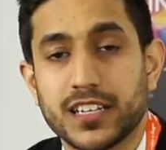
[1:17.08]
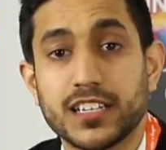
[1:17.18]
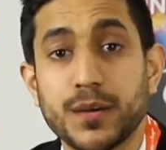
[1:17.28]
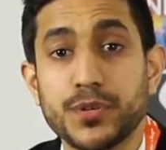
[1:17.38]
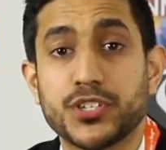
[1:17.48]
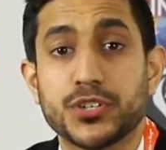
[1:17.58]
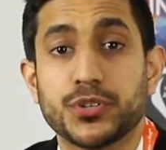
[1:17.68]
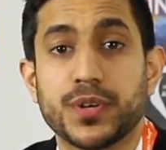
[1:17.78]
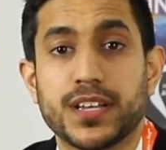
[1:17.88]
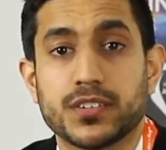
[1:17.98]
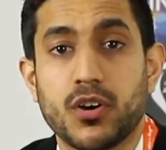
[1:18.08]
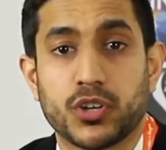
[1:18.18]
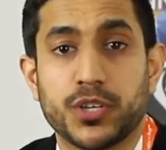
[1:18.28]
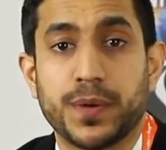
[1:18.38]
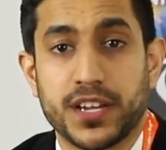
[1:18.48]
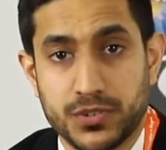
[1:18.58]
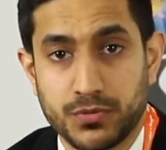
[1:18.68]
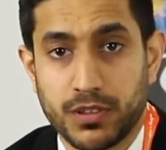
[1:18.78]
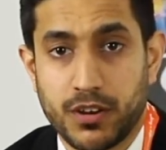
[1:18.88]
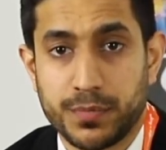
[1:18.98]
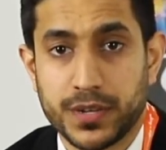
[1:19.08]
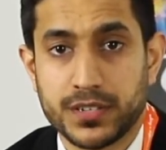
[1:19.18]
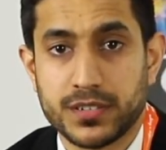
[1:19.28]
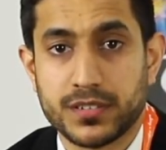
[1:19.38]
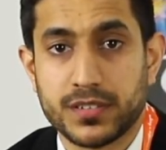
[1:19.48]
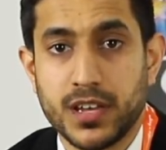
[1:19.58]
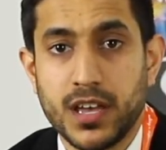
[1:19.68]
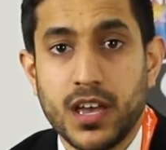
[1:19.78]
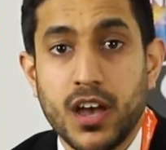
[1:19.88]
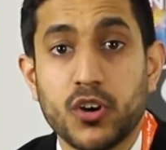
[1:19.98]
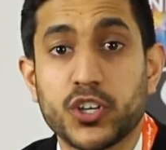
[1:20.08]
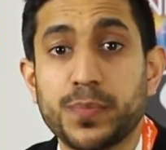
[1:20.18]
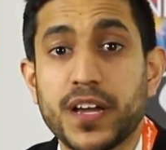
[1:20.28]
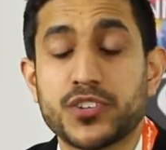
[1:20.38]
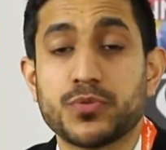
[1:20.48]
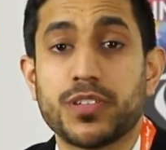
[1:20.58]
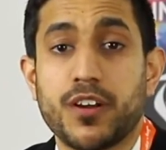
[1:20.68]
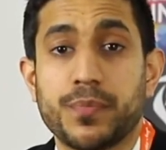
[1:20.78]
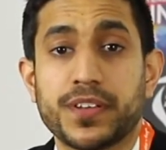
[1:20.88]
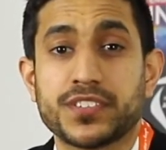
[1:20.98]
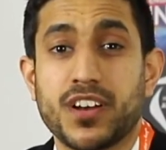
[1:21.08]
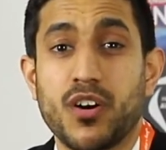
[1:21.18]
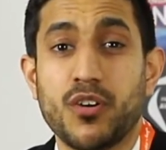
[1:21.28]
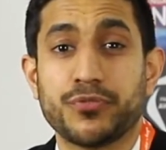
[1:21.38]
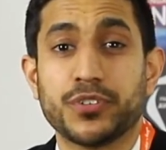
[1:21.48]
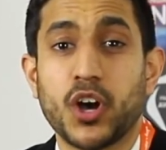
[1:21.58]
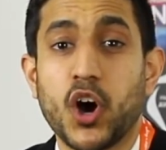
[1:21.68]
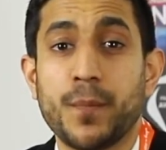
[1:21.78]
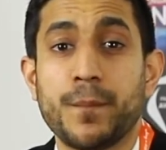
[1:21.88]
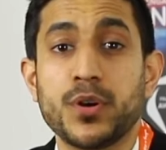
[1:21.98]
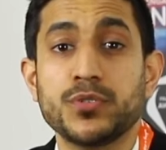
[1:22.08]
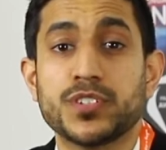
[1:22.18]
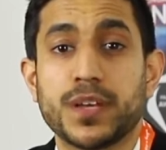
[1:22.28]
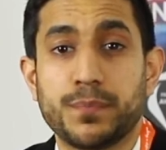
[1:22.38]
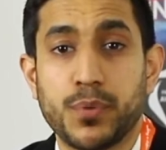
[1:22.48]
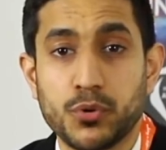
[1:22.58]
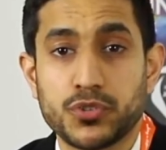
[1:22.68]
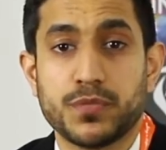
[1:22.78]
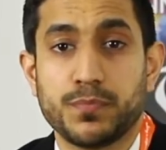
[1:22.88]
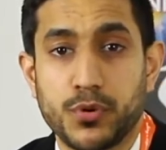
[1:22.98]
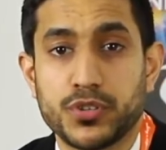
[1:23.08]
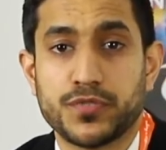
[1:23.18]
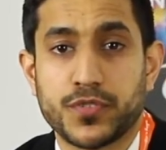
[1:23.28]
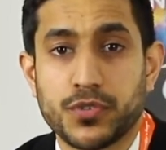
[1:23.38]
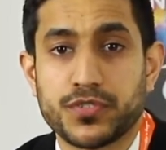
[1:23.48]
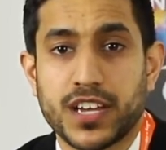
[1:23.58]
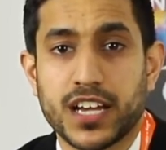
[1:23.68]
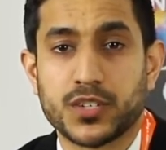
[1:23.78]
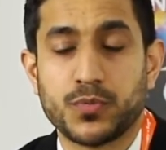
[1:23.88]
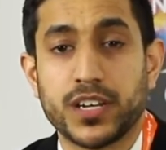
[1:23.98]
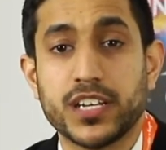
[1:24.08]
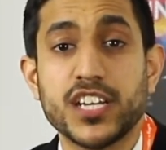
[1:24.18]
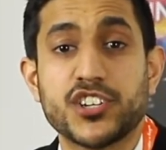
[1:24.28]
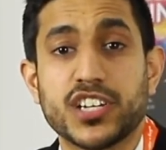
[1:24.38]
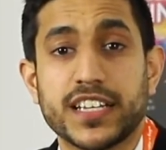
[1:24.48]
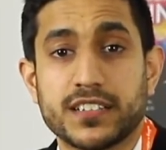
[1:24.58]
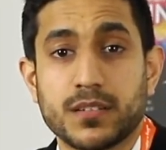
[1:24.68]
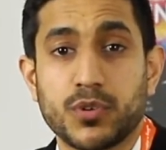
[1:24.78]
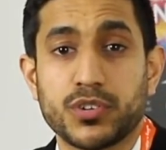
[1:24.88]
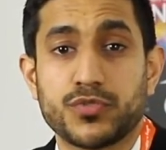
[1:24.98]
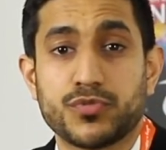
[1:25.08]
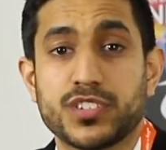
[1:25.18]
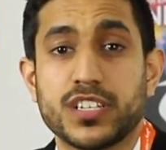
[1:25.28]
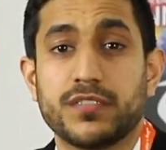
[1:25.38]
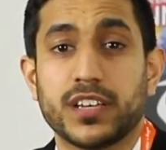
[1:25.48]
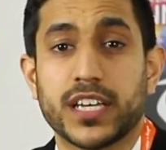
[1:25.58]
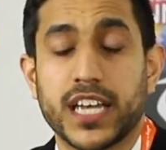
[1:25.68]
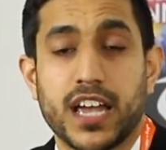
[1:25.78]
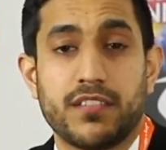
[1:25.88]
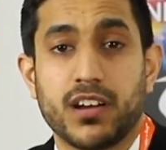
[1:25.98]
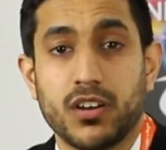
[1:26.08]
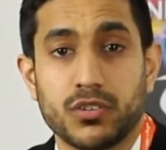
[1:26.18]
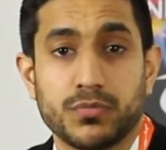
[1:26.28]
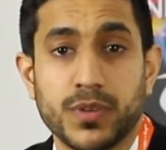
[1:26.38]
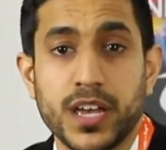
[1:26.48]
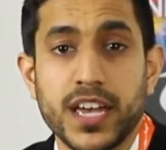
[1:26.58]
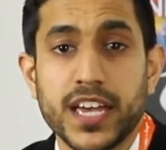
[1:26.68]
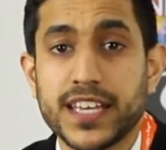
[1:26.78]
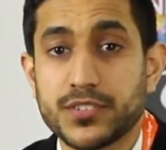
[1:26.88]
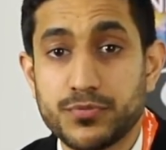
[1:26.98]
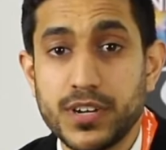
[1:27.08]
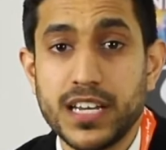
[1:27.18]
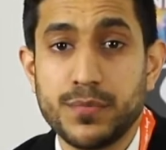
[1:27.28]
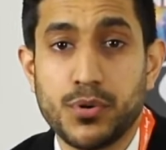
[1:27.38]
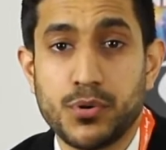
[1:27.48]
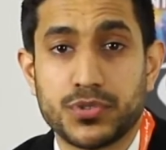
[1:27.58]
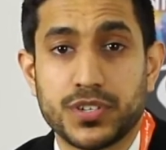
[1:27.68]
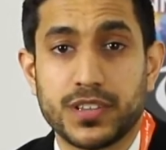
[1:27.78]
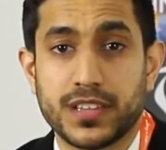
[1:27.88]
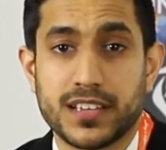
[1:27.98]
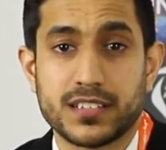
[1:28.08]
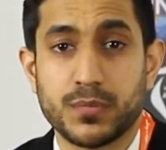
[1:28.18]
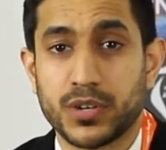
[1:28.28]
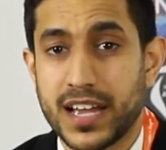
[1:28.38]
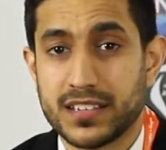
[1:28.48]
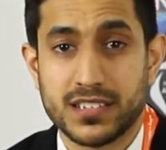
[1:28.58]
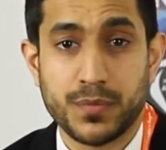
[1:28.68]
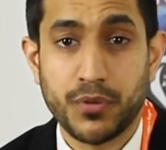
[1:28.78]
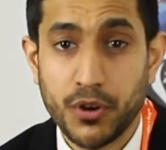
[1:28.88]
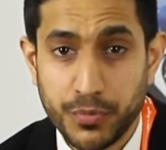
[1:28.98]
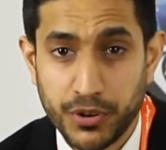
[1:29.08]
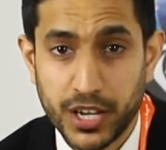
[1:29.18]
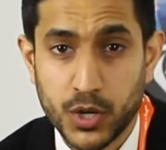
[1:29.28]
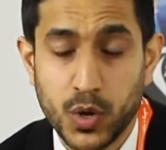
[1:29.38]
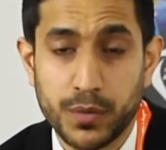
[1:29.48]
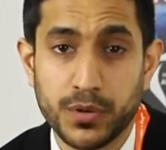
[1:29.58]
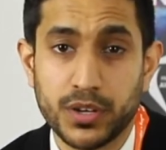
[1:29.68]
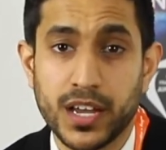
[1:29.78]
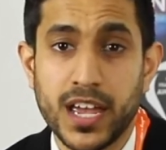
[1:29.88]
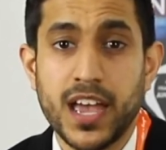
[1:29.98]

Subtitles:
Number 2 is occupational therapists. Occupational therapists are often our most important point of contact when initially someone is receiving care at home. It's really important that someone has the appropriate equipment,